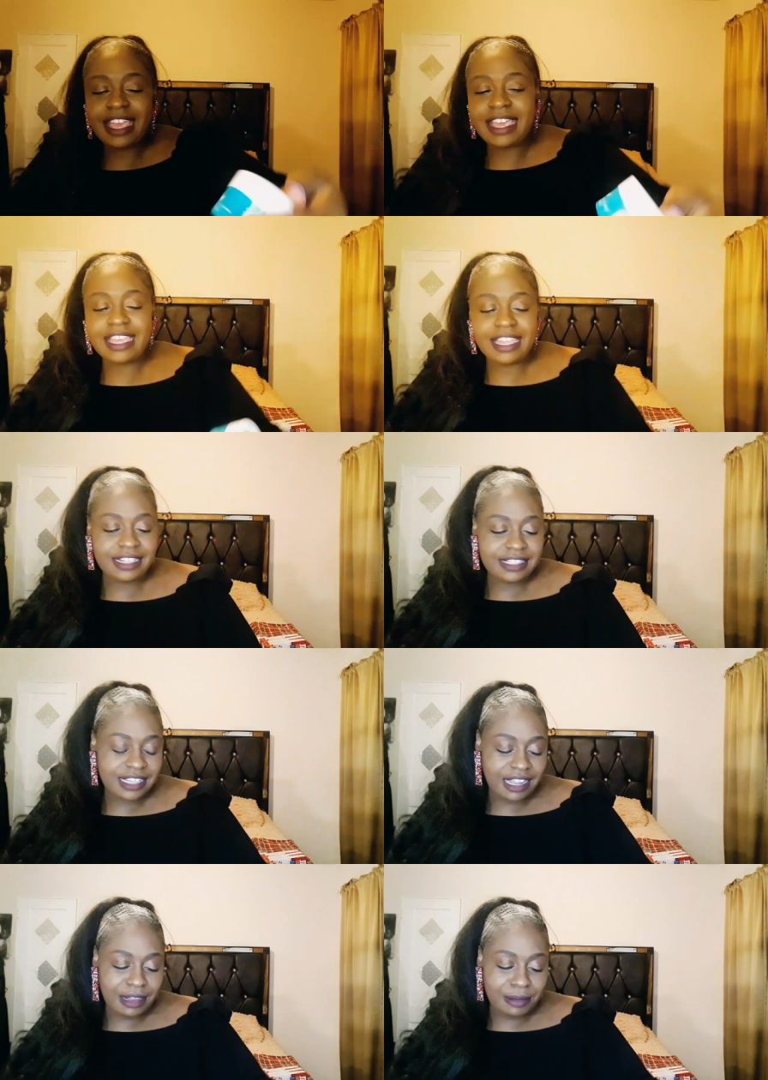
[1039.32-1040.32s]
And
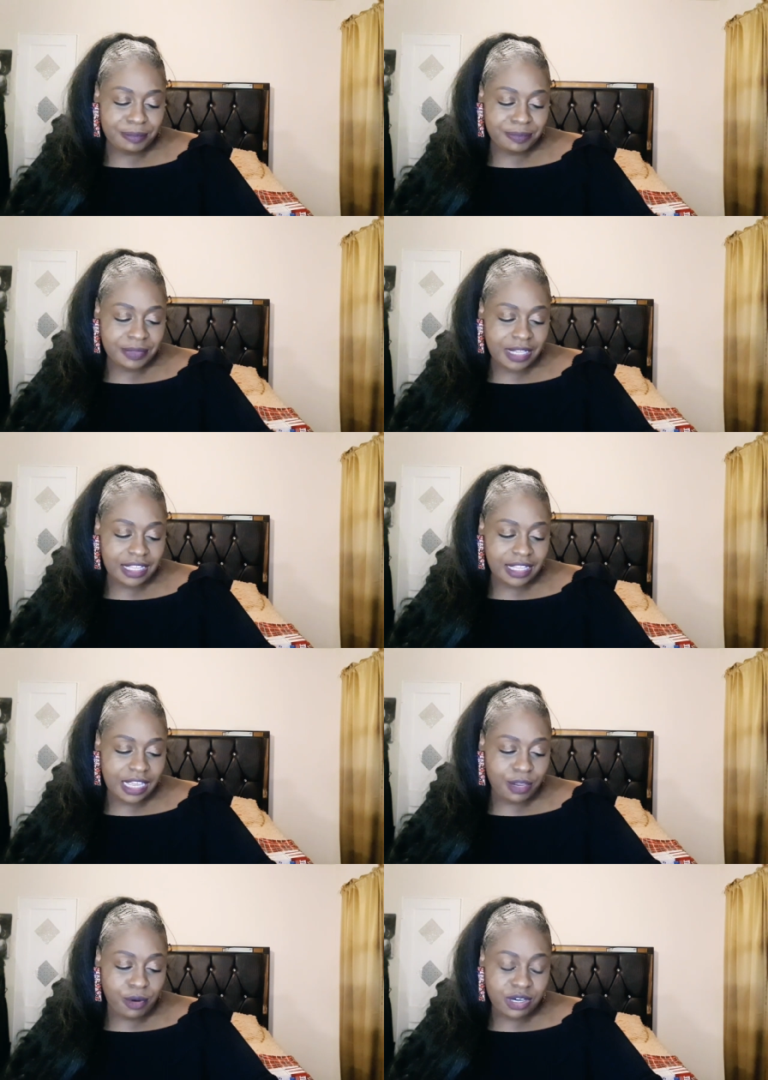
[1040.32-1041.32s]
um,
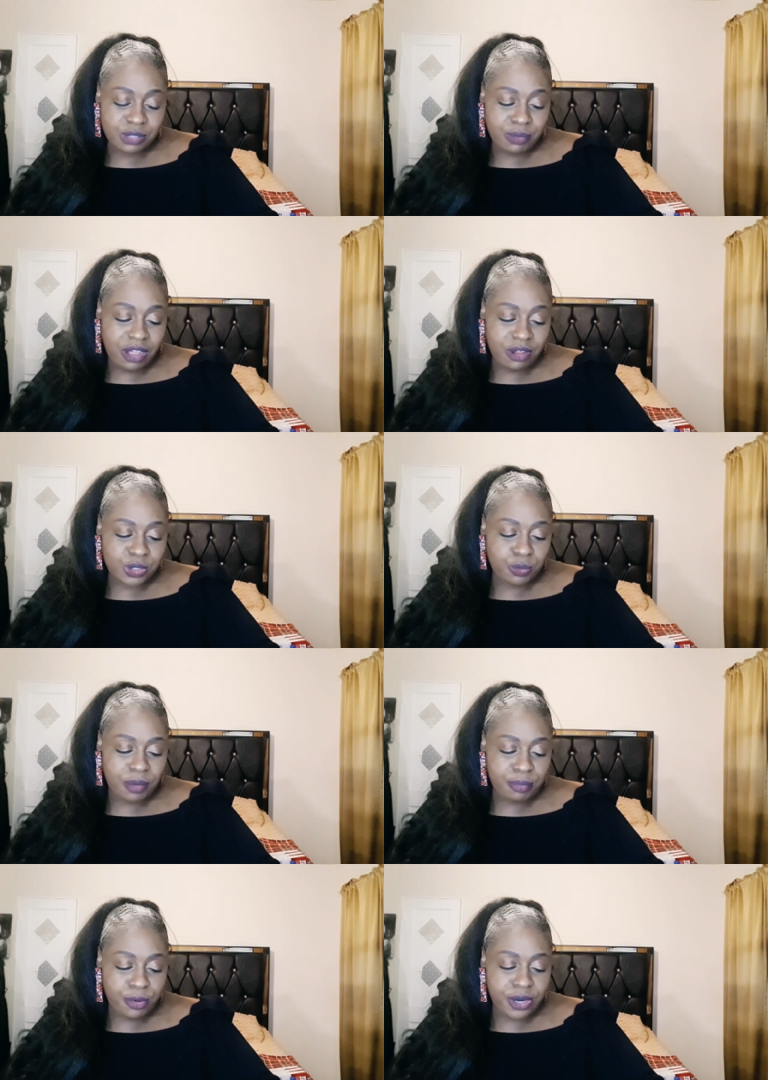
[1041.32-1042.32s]
it works well. It's
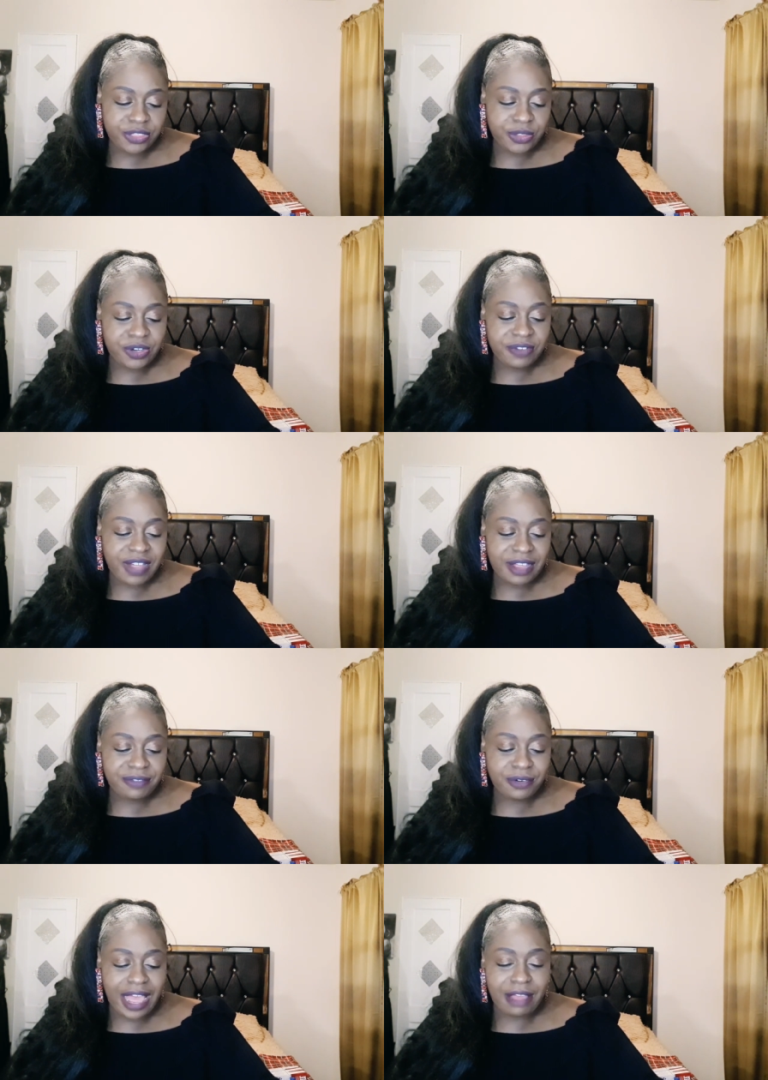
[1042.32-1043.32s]
one point three five
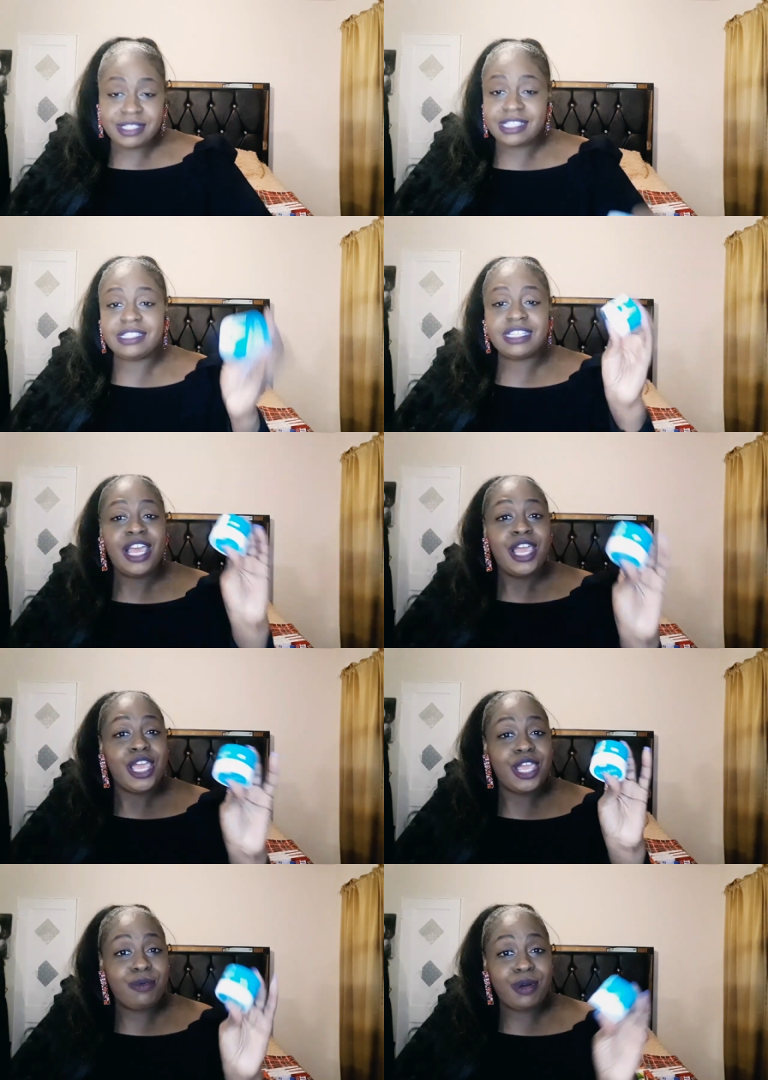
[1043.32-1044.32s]
full ounces.
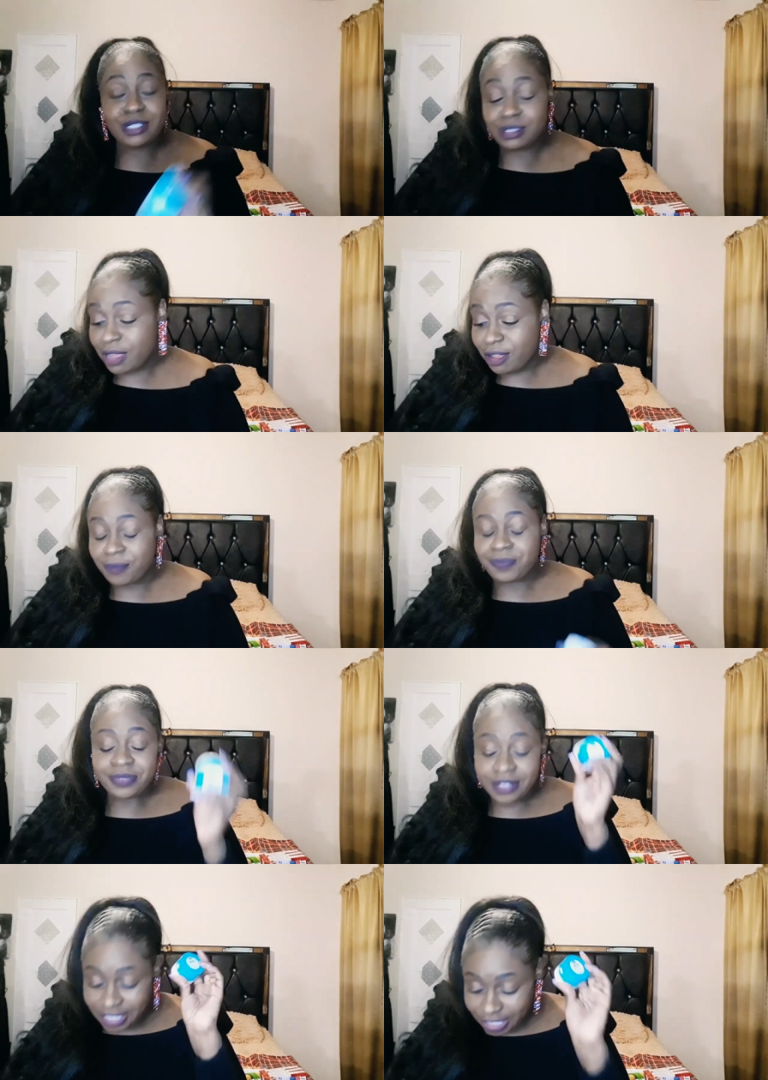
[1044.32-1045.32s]
It works well.
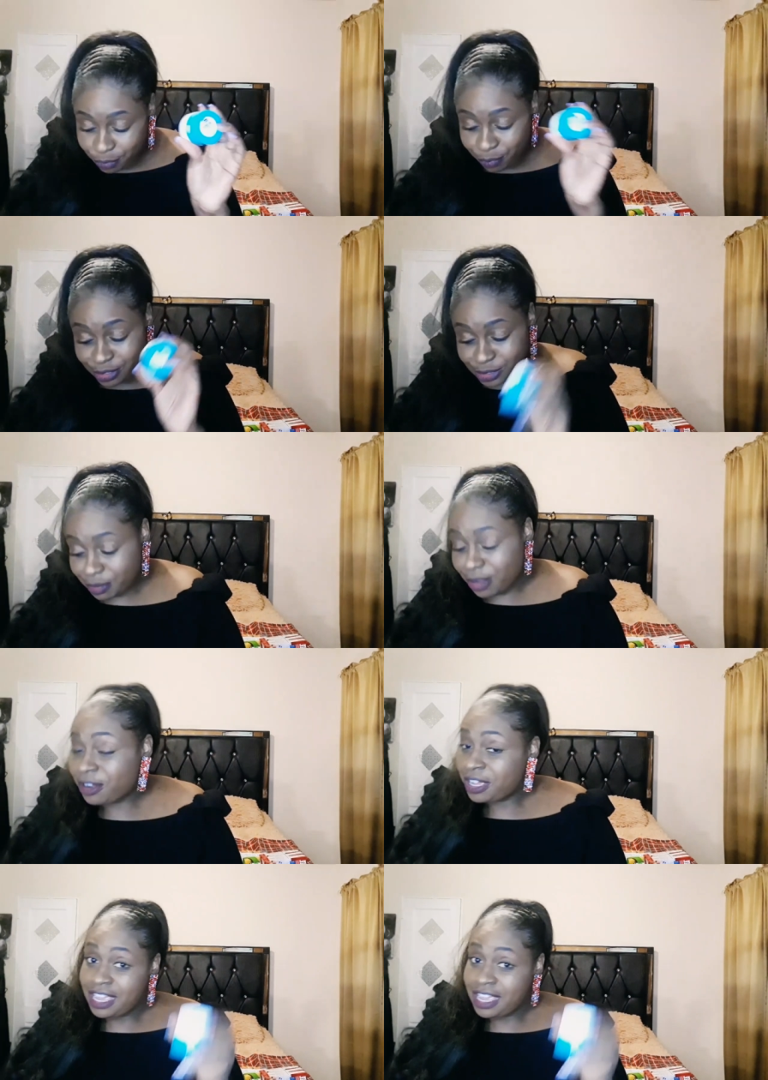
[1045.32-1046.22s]
It works well.